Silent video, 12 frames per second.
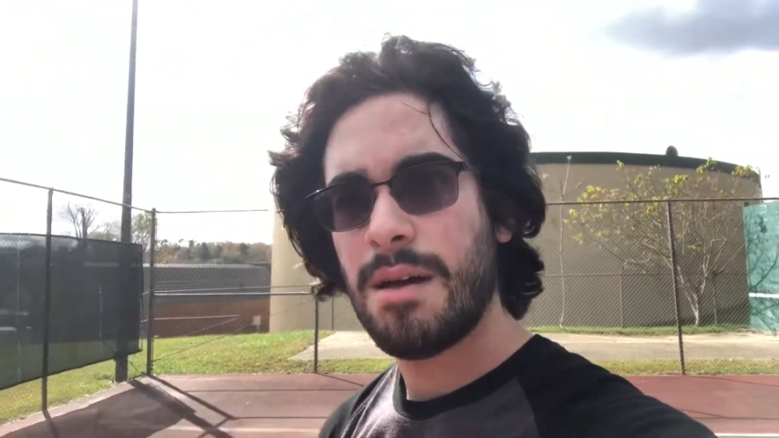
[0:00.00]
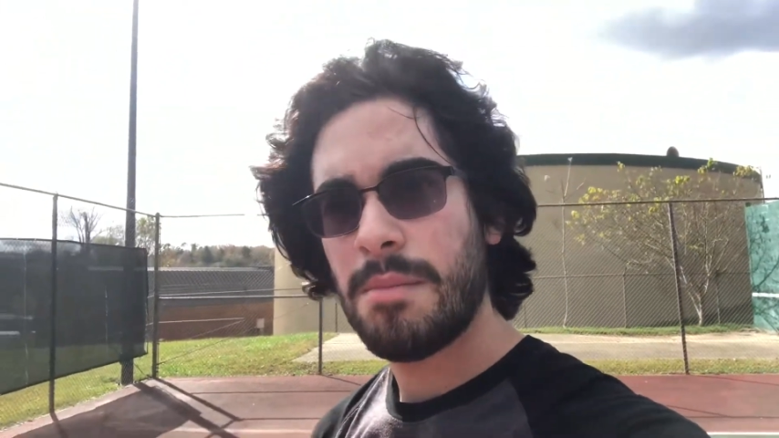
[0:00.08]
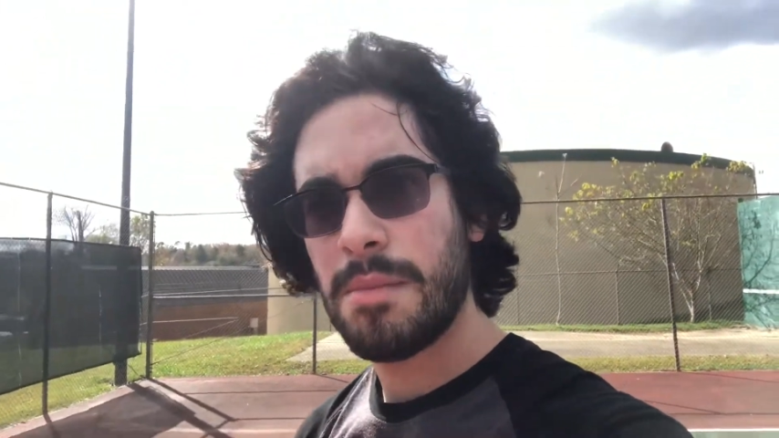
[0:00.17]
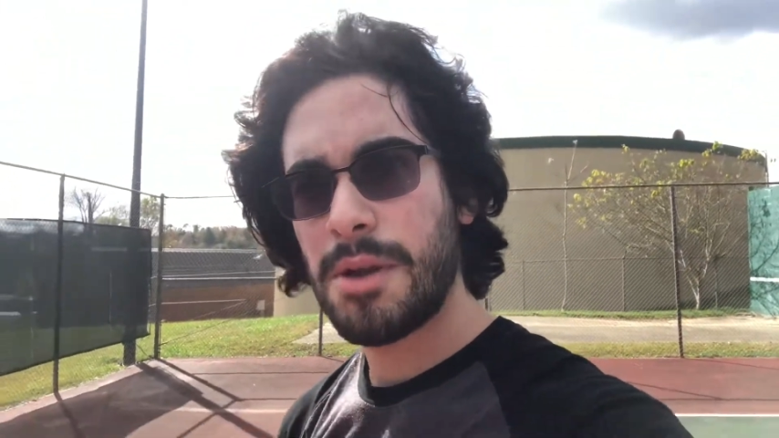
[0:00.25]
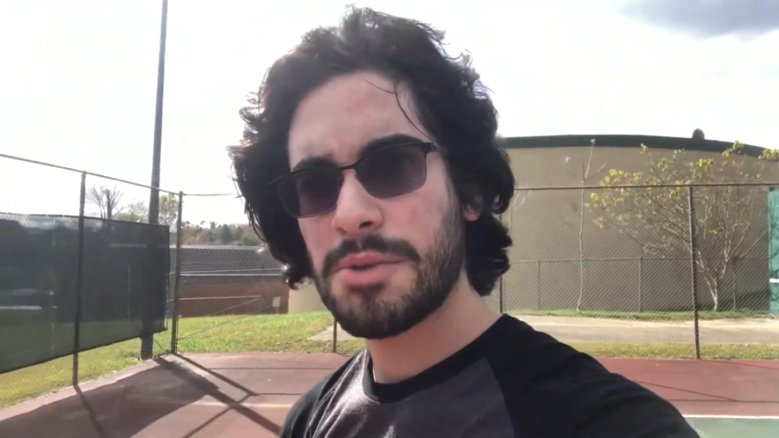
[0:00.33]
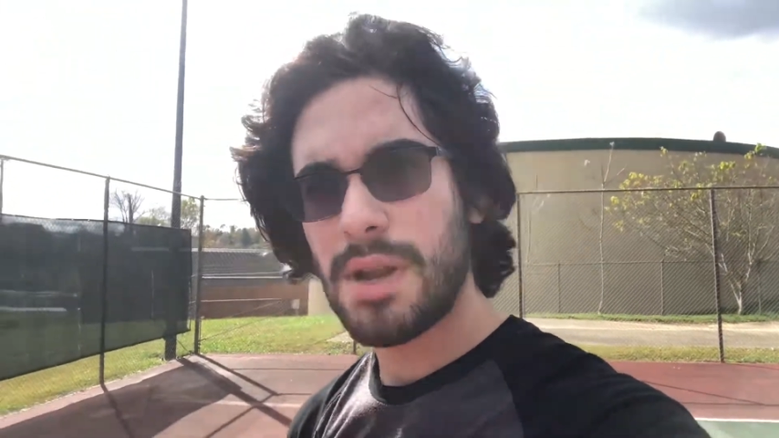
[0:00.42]

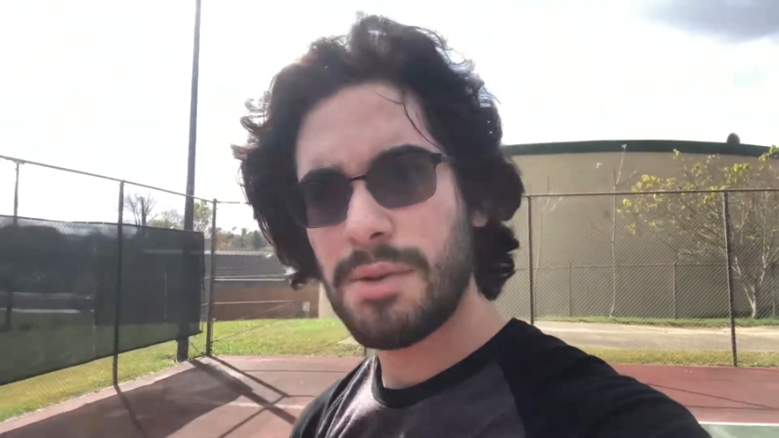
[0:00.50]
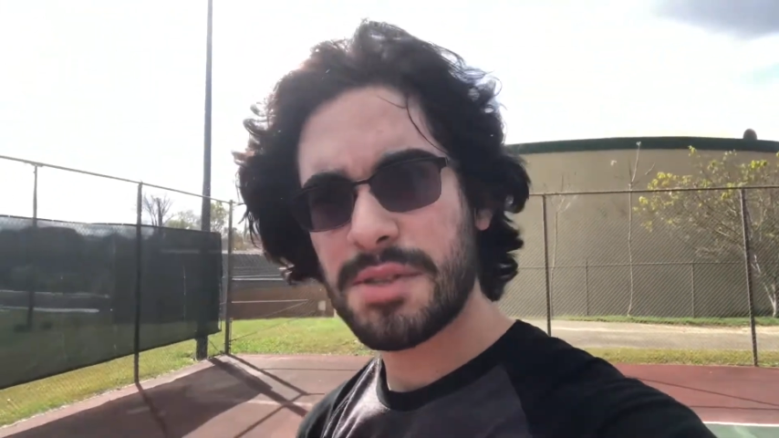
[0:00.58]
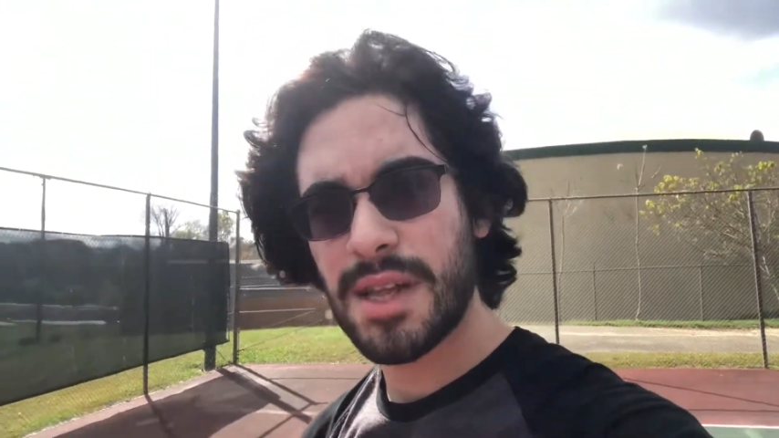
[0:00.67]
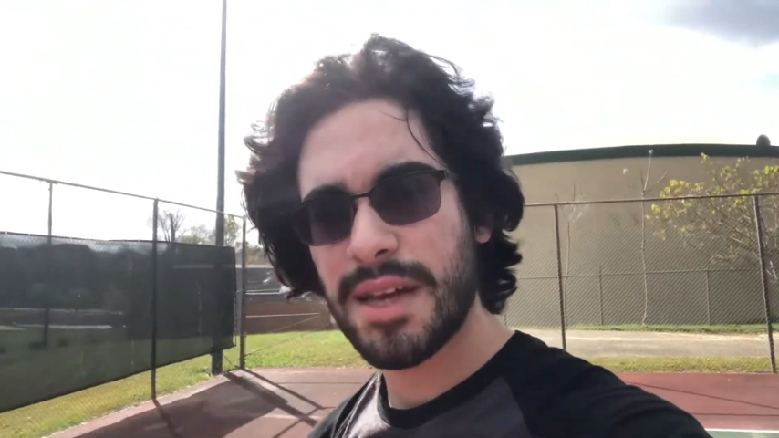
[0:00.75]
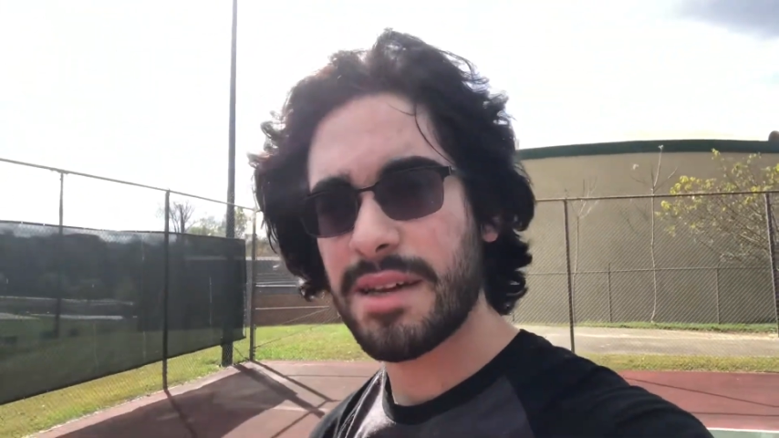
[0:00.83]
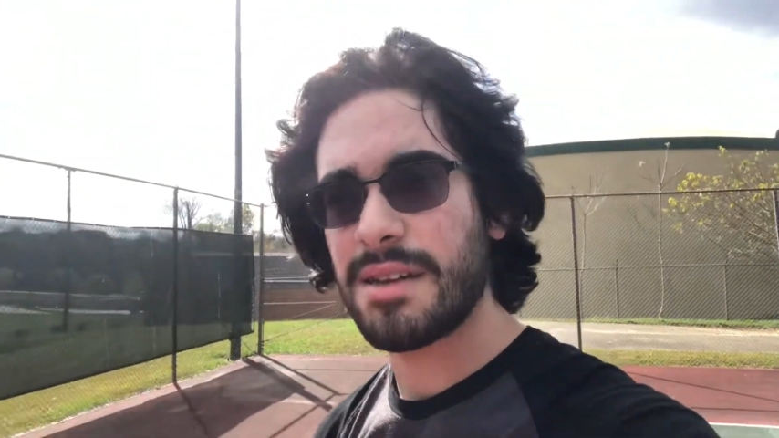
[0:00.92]
Here's what I was
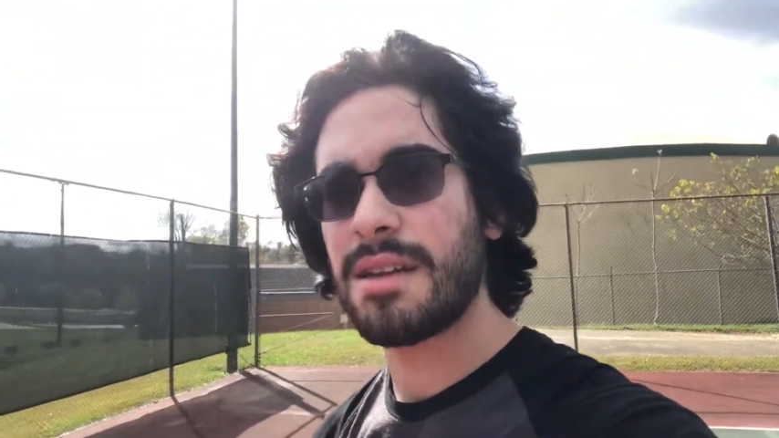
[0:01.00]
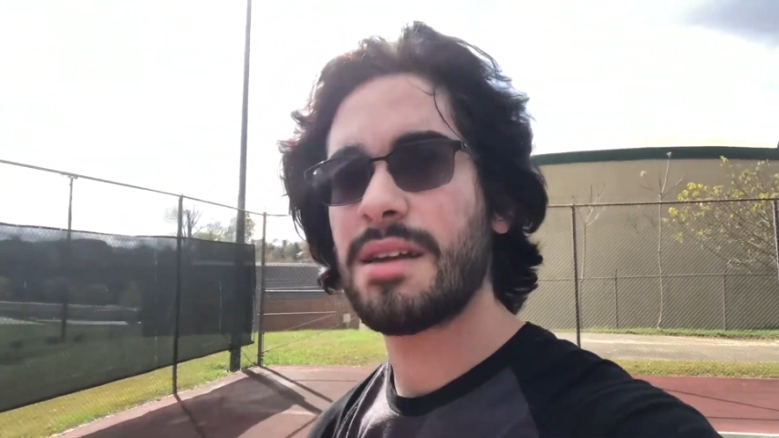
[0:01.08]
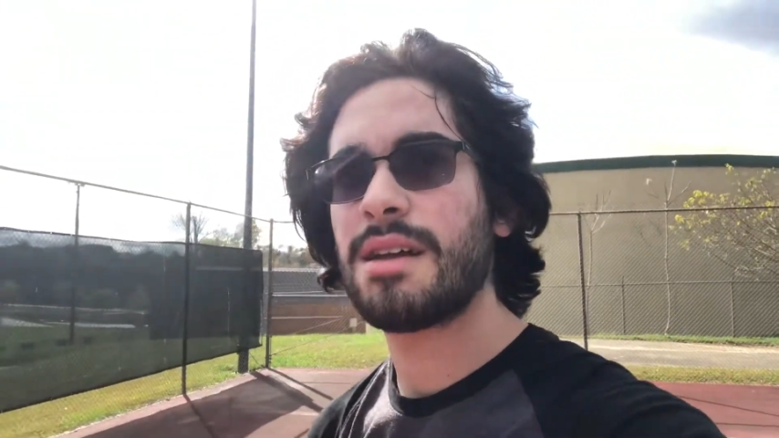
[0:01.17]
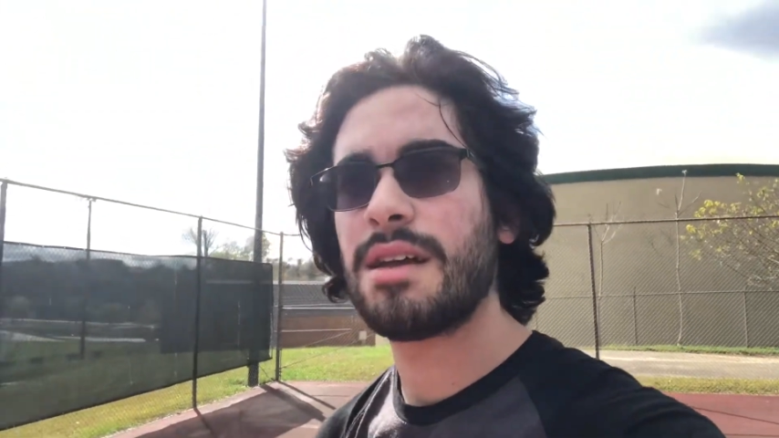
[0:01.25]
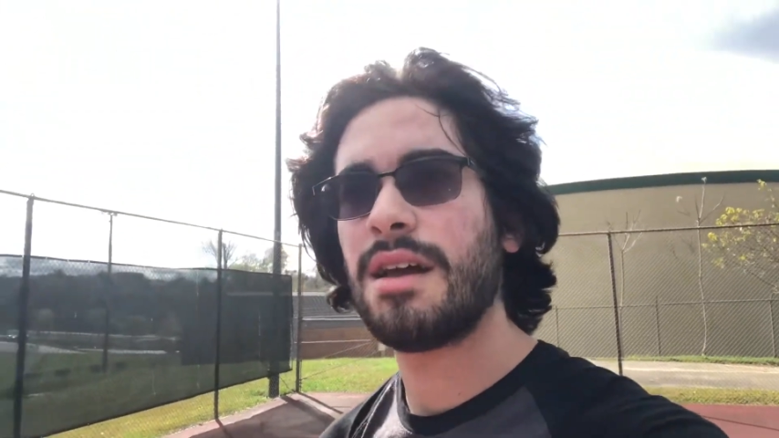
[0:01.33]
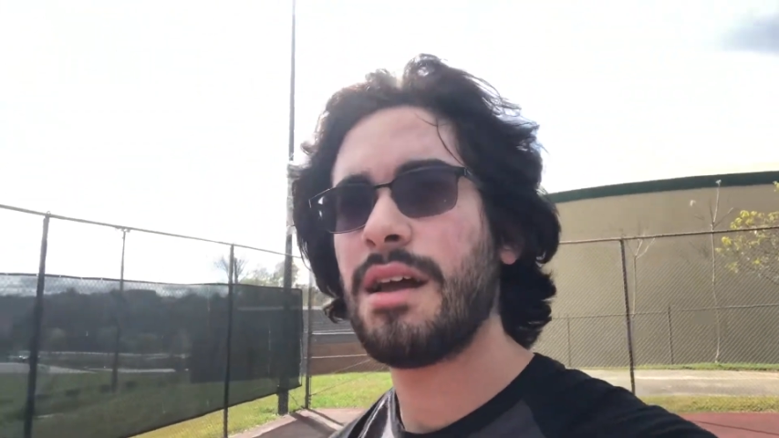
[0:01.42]
thinking.
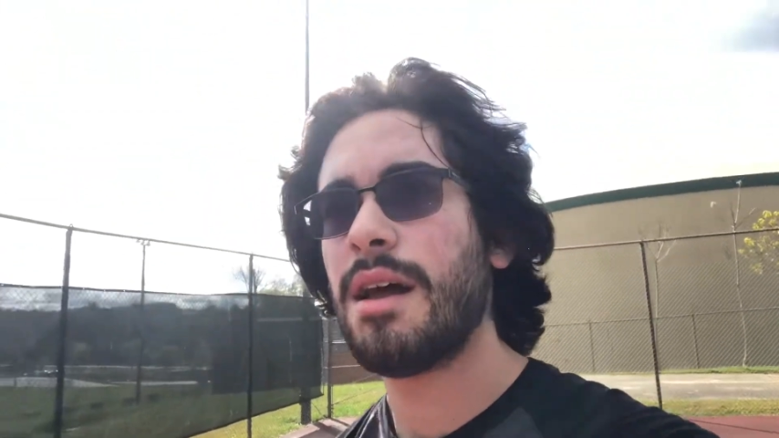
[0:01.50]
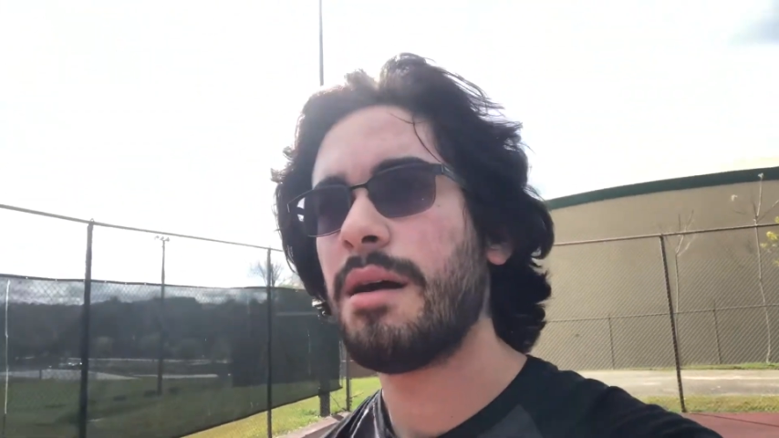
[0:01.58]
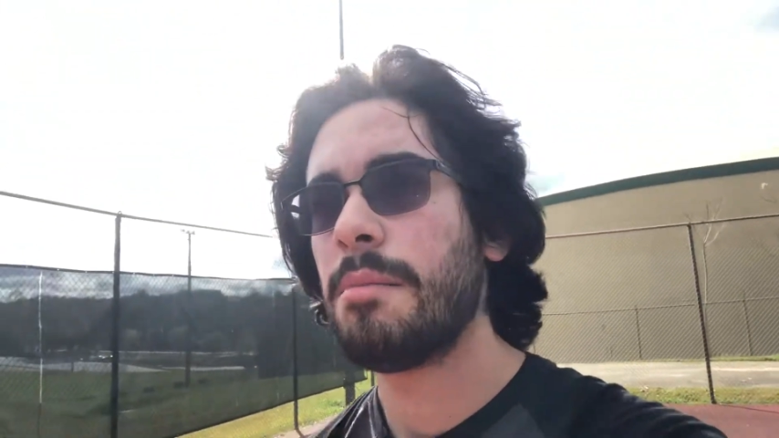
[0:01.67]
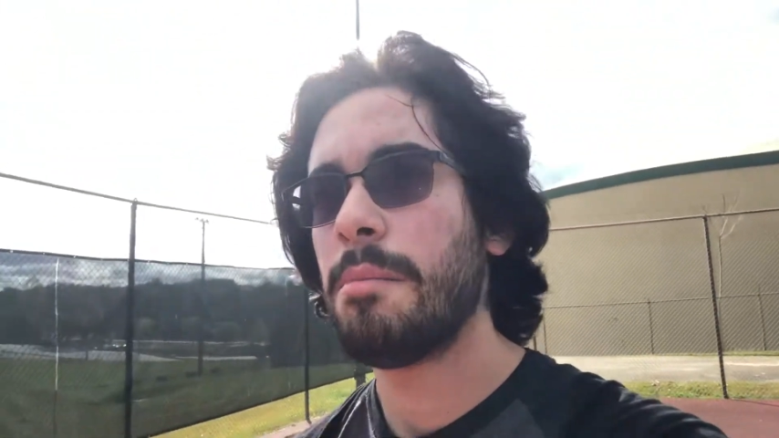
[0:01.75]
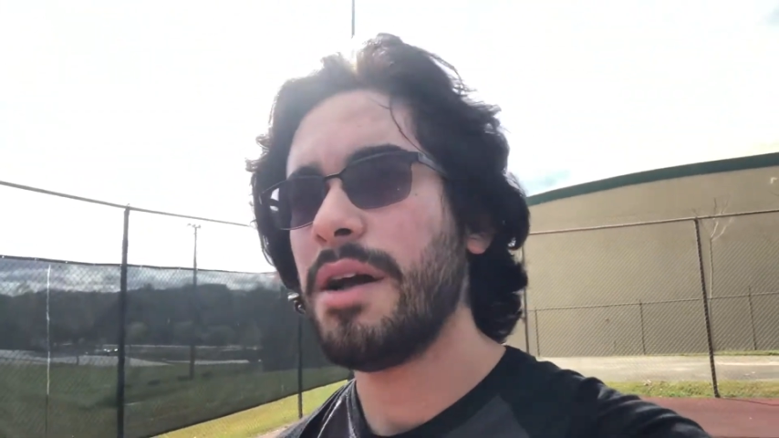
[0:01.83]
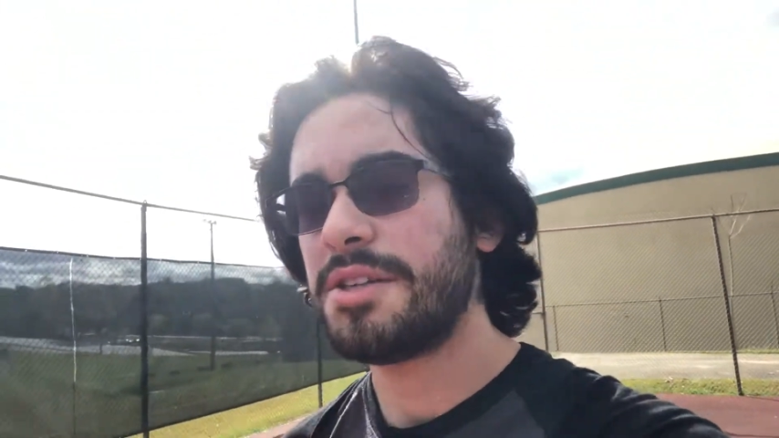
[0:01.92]
My